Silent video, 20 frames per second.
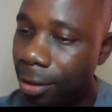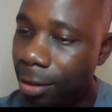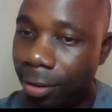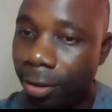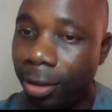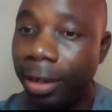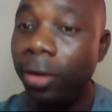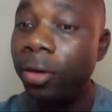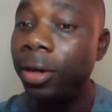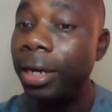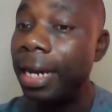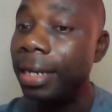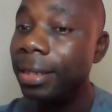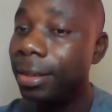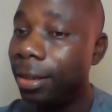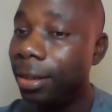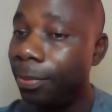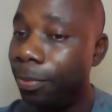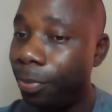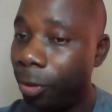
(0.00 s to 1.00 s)
Okay, no, that is
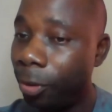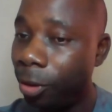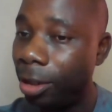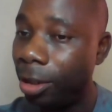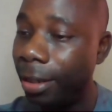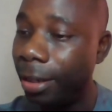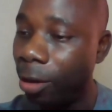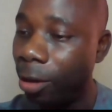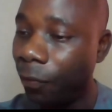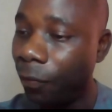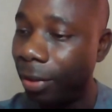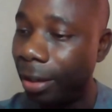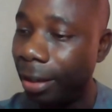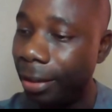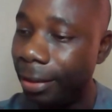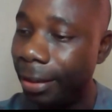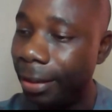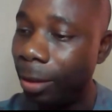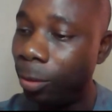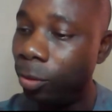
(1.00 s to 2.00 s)
the product they offer.
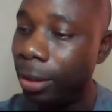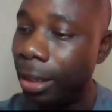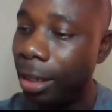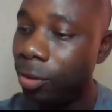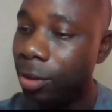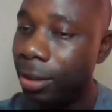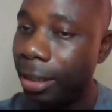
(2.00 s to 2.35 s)
They will now